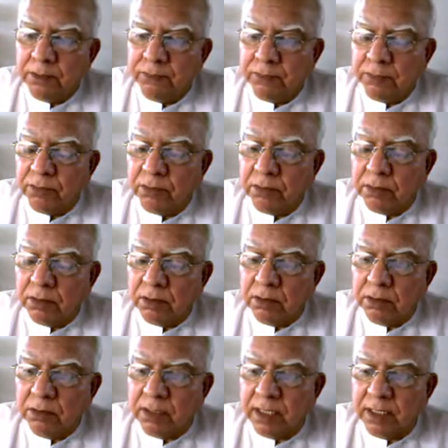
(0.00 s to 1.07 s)
If you
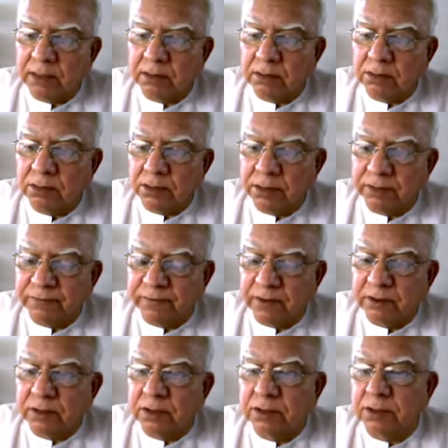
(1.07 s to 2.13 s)
look at on the
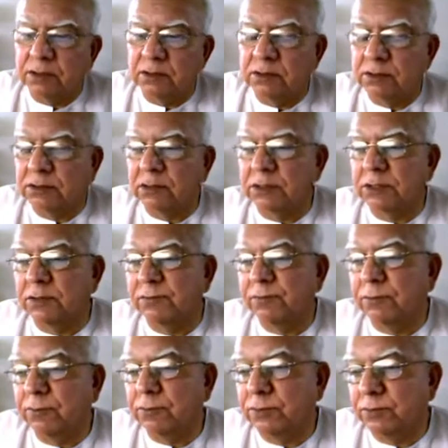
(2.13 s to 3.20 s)
different discussion
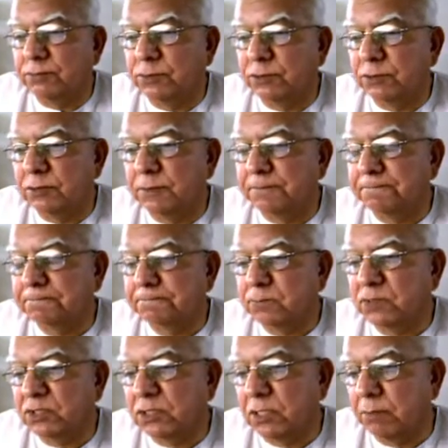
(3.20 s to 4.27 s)
forums,
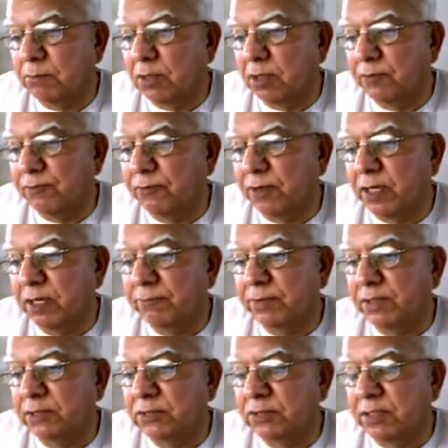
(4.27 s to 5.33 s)
some of have
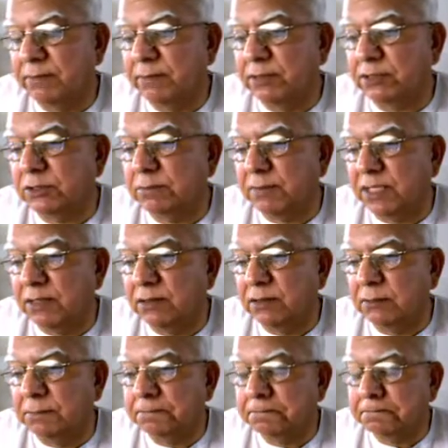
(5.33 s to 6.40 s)
been established by
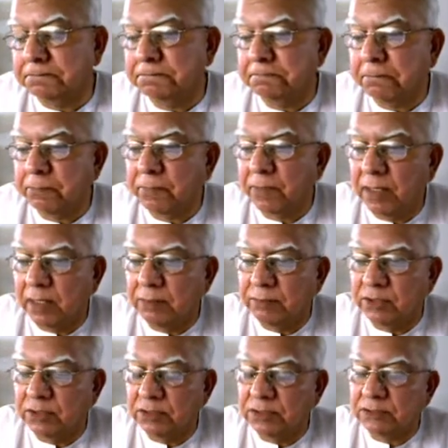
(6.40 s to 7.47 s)
the
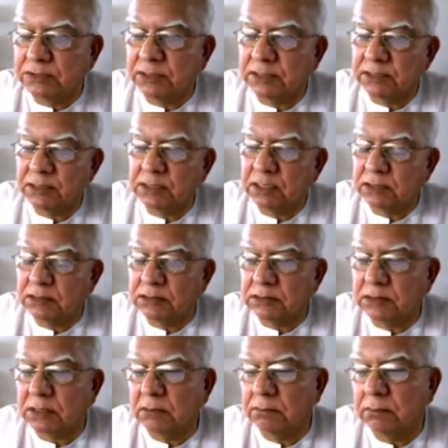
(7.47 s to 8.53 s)
Ahmadis and
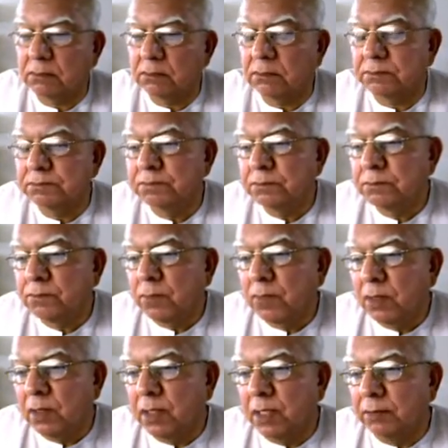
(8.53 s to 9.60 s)
some
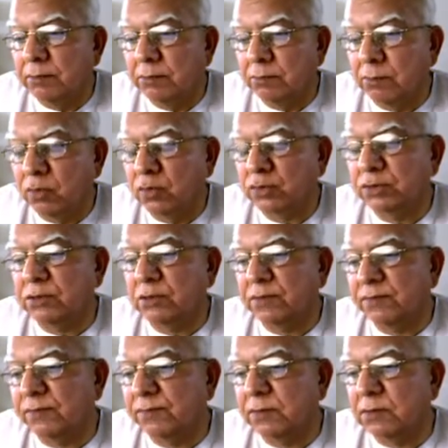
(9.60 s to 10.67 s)
and most
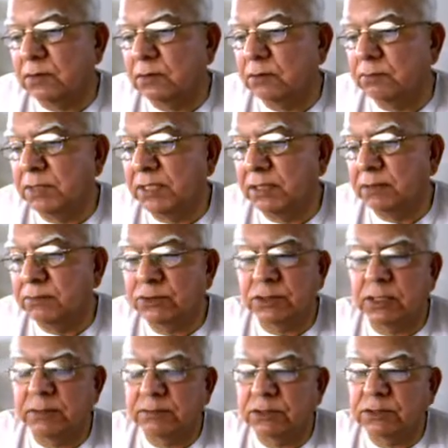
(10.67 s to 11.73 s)
of by the
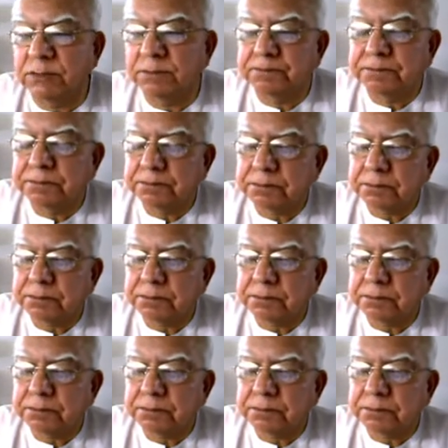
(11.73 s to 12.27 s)
Muslims.